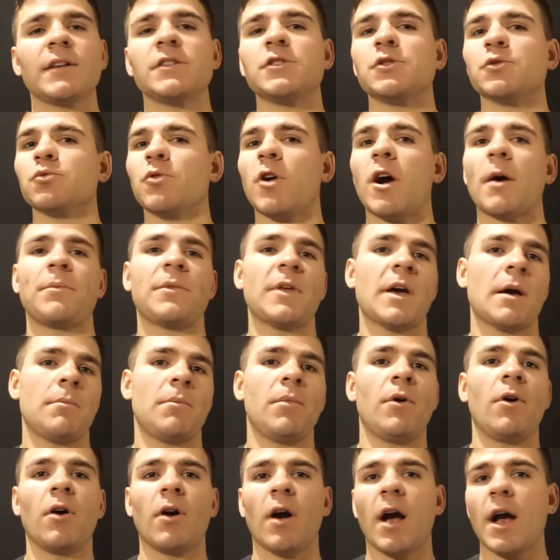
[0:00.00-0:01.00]
dropped that
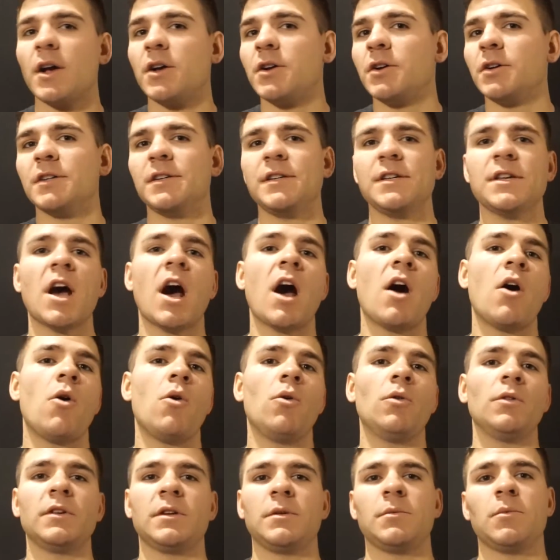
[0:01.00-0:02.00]
bar. I could not
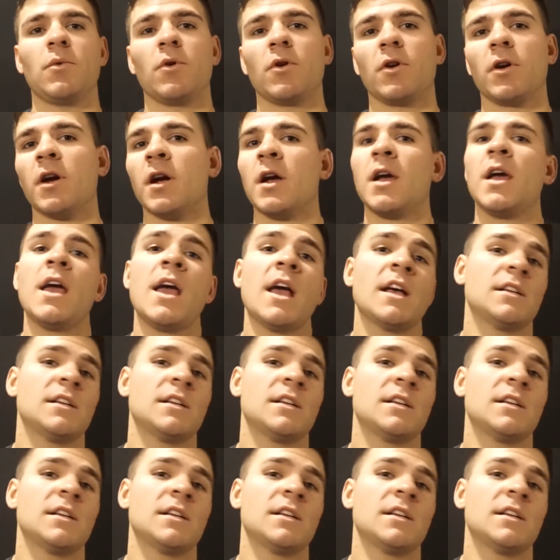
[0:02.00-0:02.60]
hold it anymore.